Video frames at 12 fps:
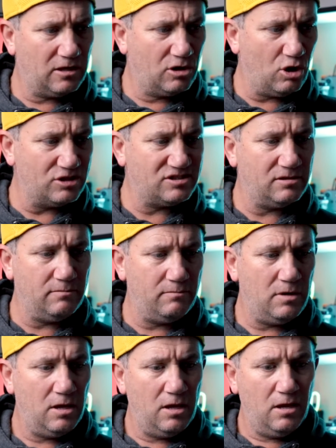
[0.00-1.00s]

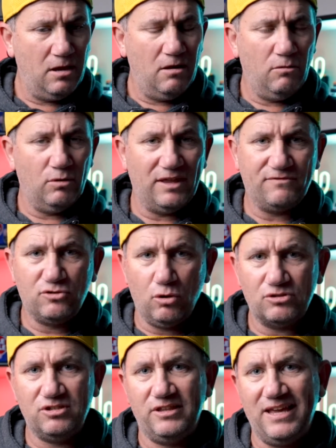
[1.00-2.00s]

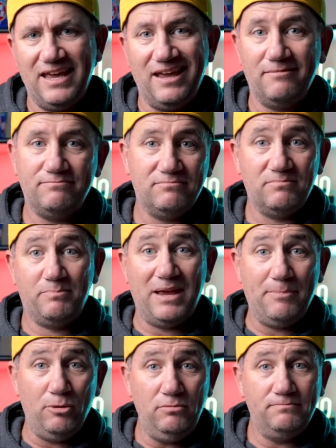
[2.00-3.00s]
talked to their
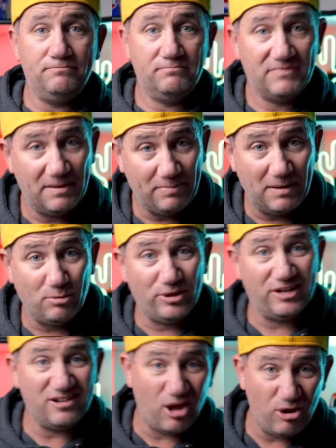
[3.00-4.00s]
people
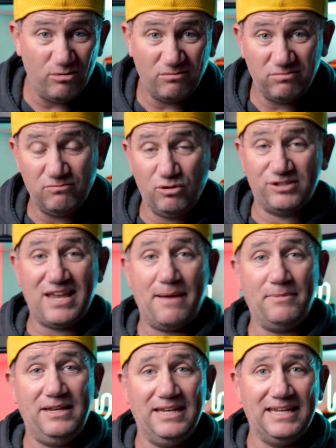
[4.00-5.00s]
that know what's
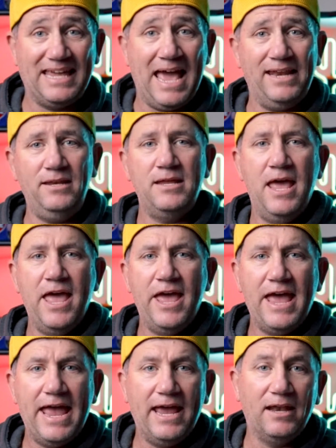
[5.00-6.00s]
happening in Canon,
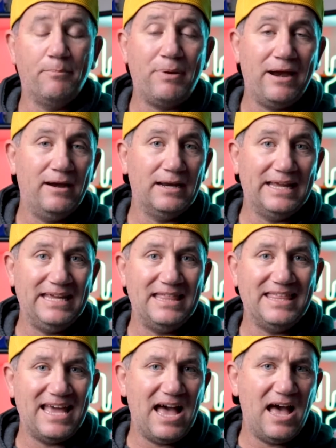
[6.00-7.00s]
and apparently the